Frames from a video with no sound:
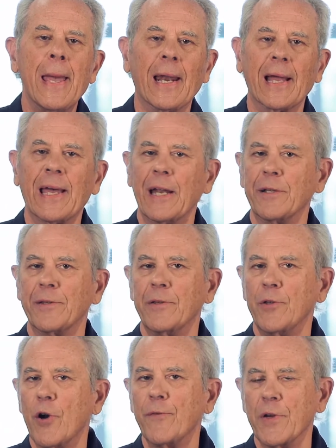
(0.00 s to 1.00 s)
And I got
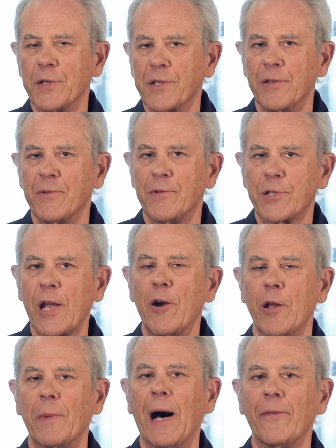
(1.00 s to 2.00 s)
nervous and
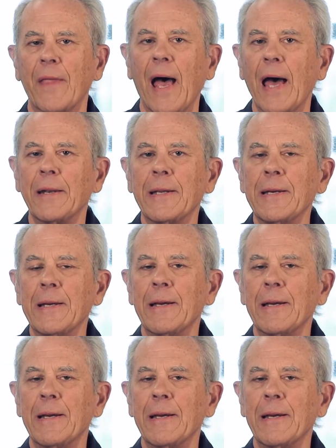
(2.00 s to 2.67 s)
scared about that.